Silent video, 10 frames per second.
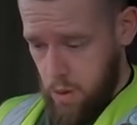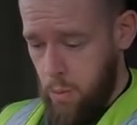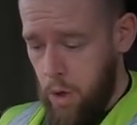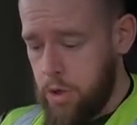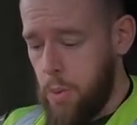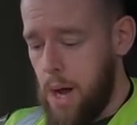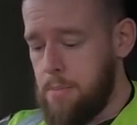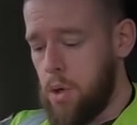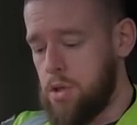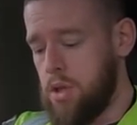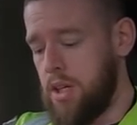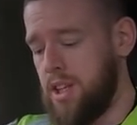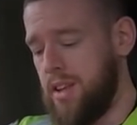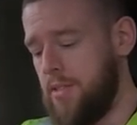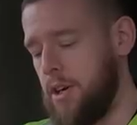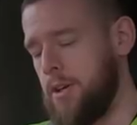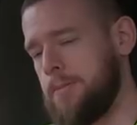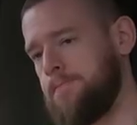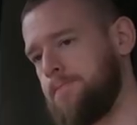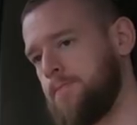What do I mostly deliver?
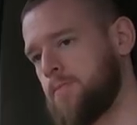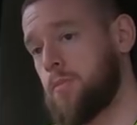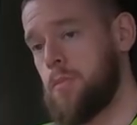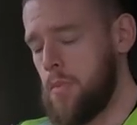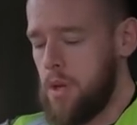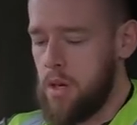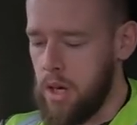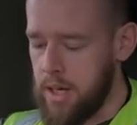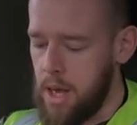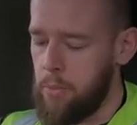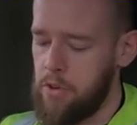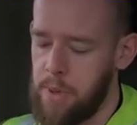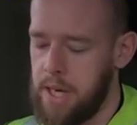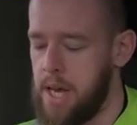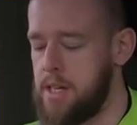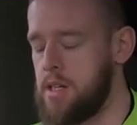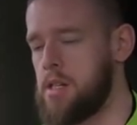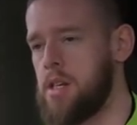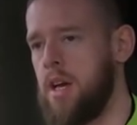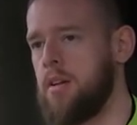Again, with being
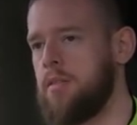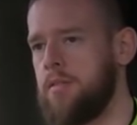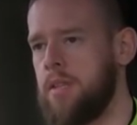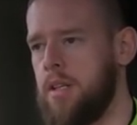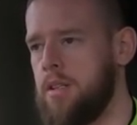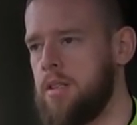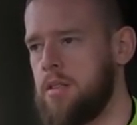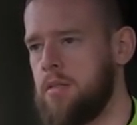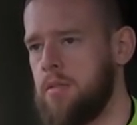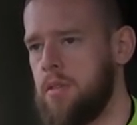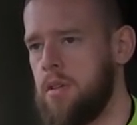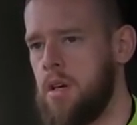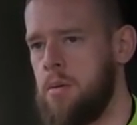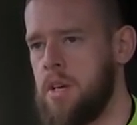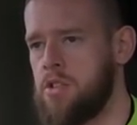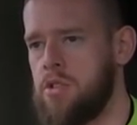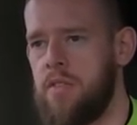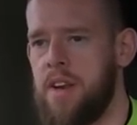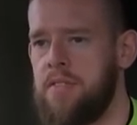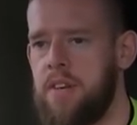agency, it's a mixture of
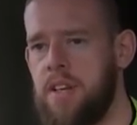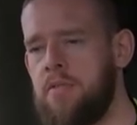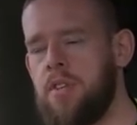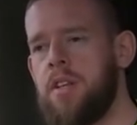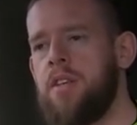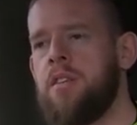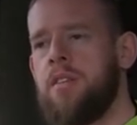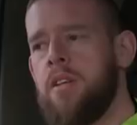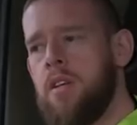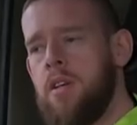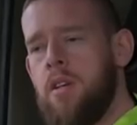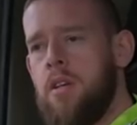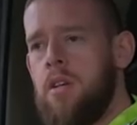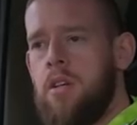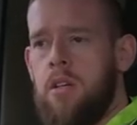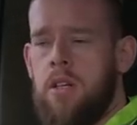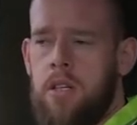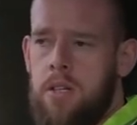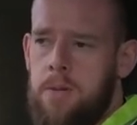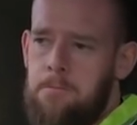anything and everything.
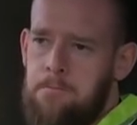I